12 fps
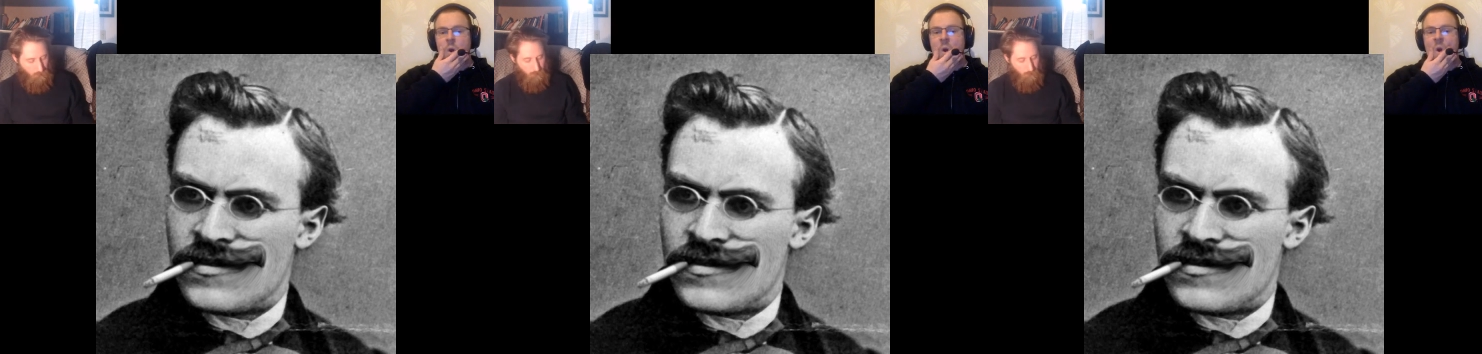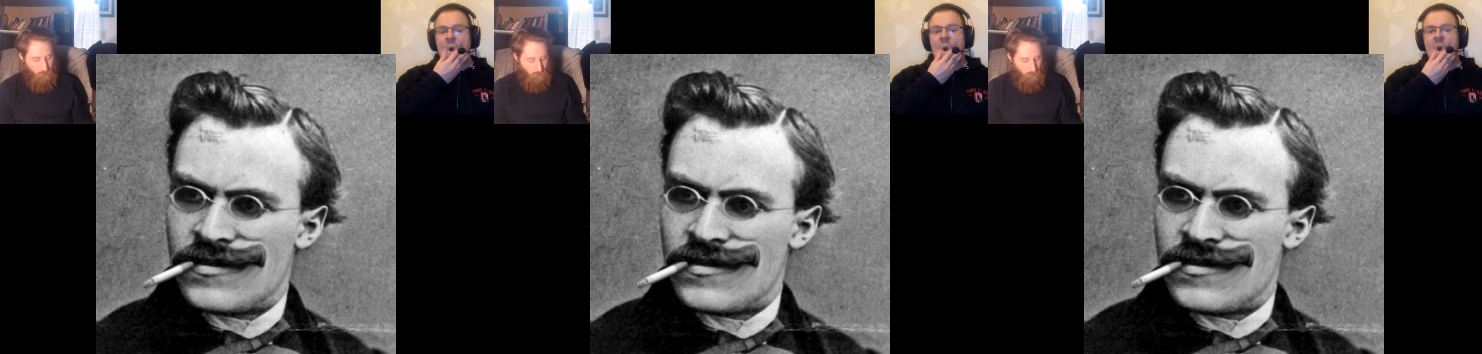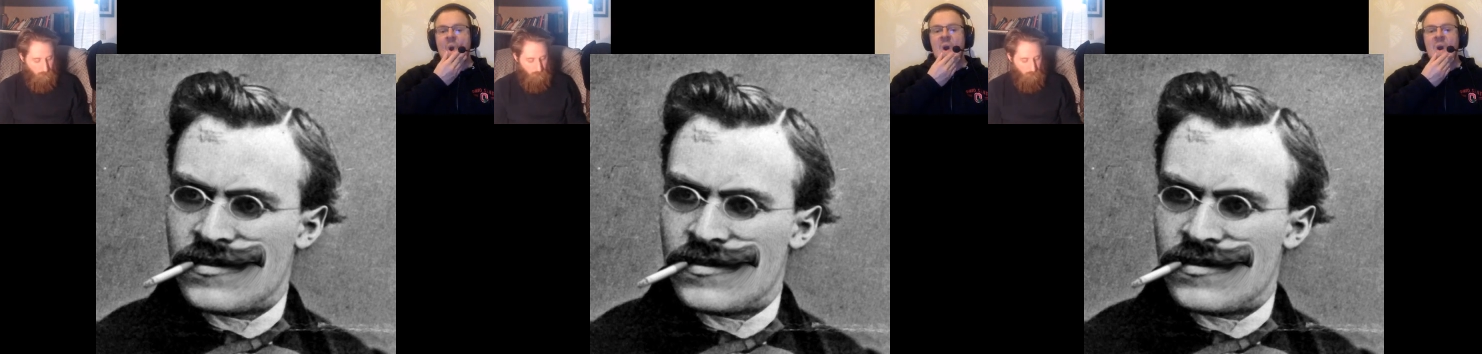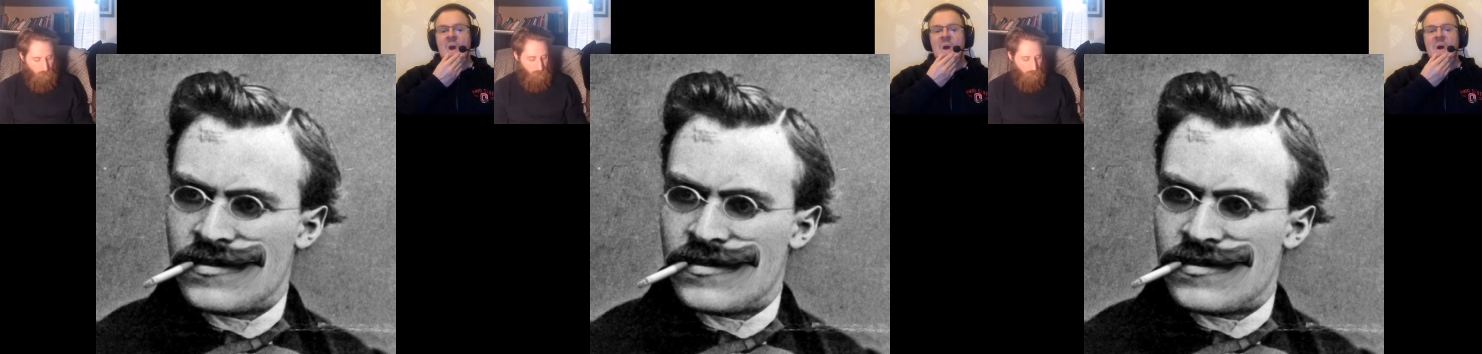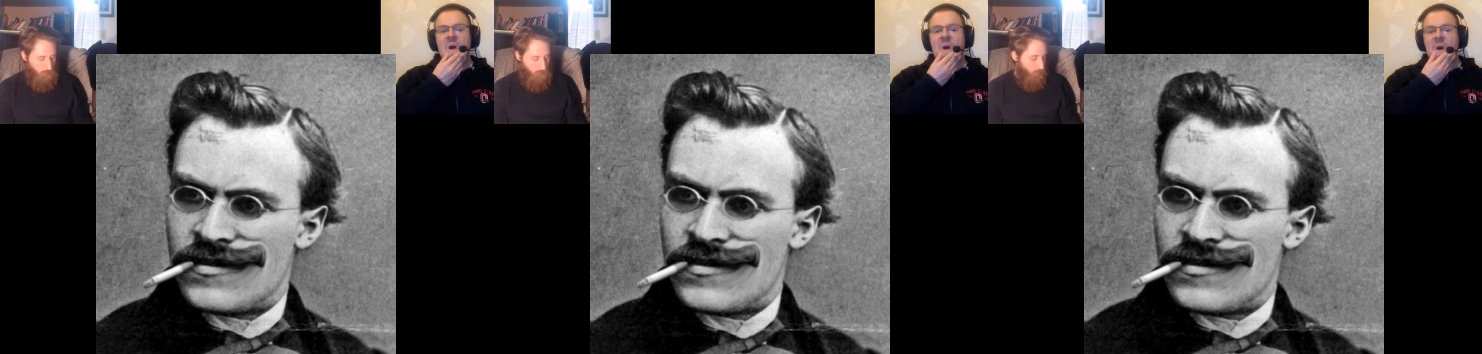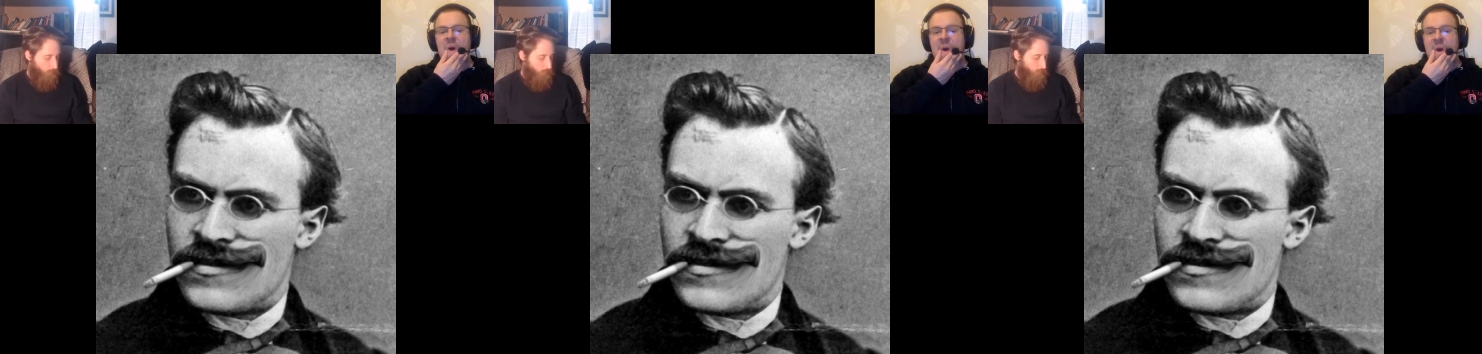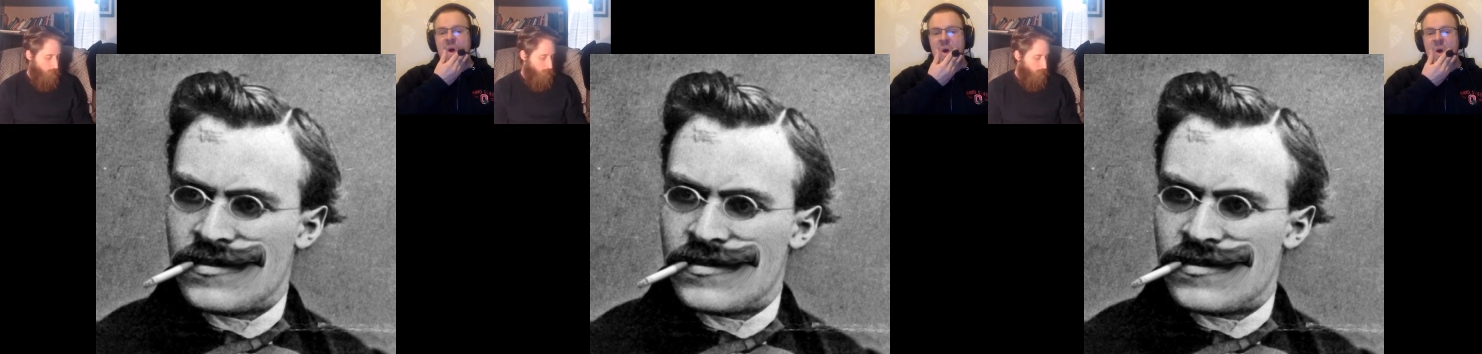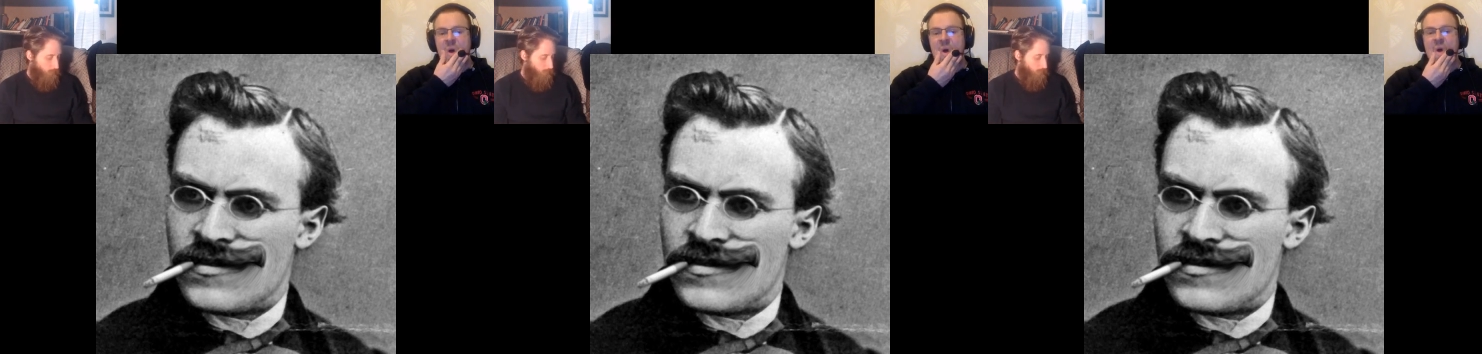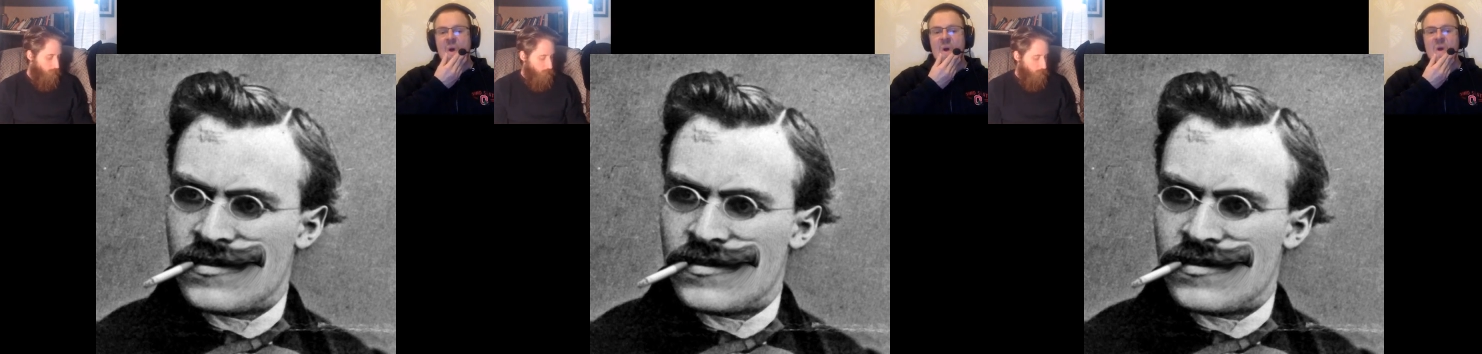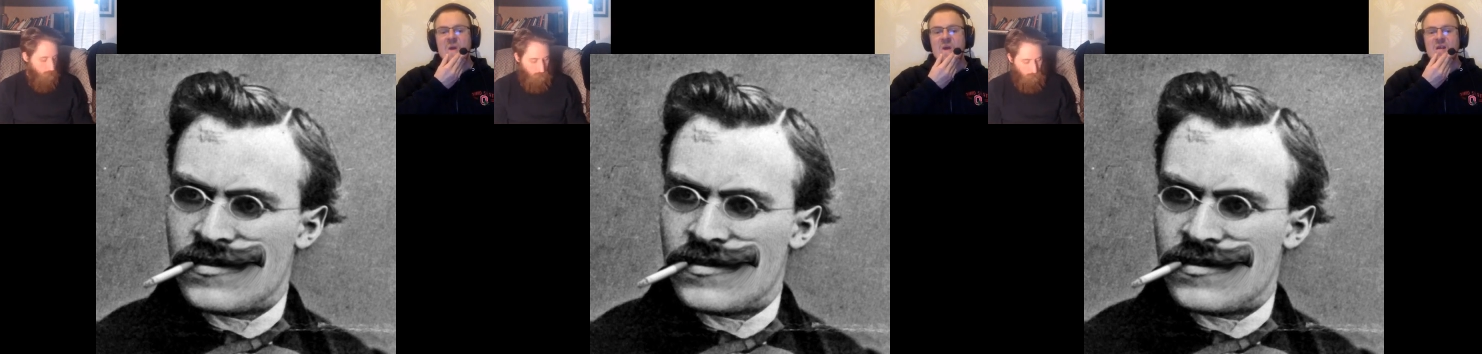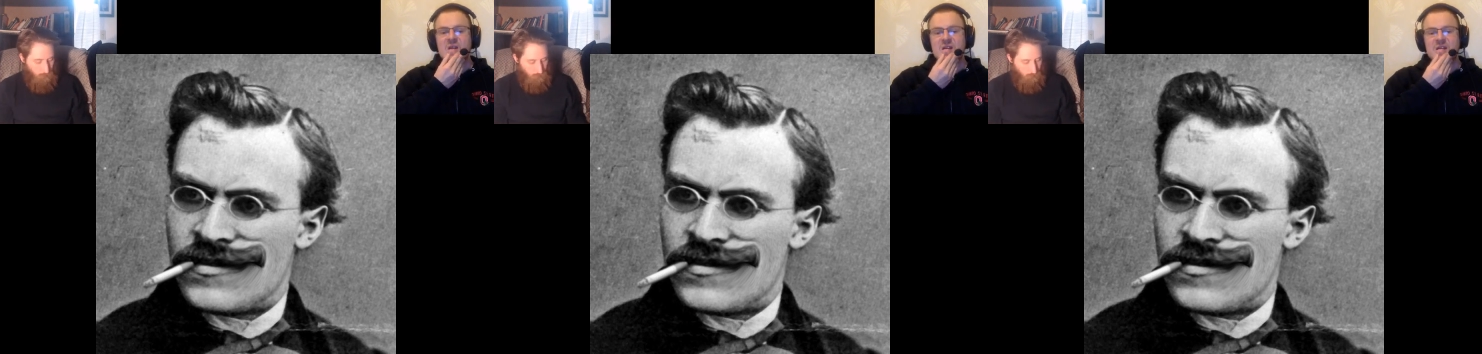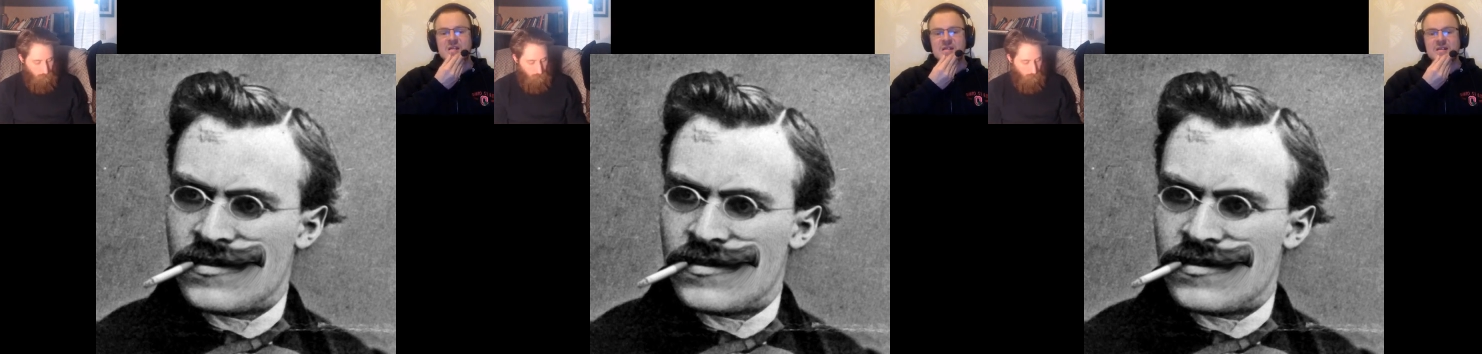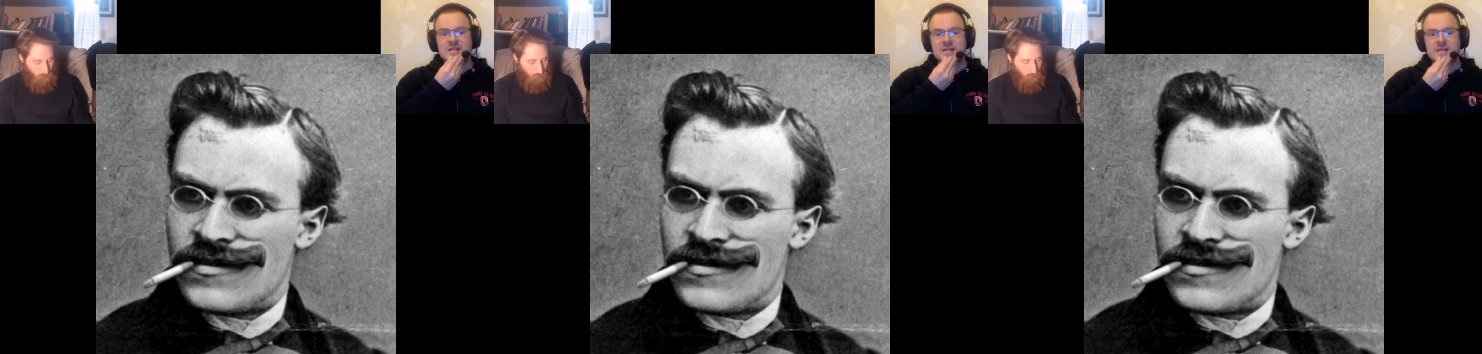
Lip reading: (no one is talking)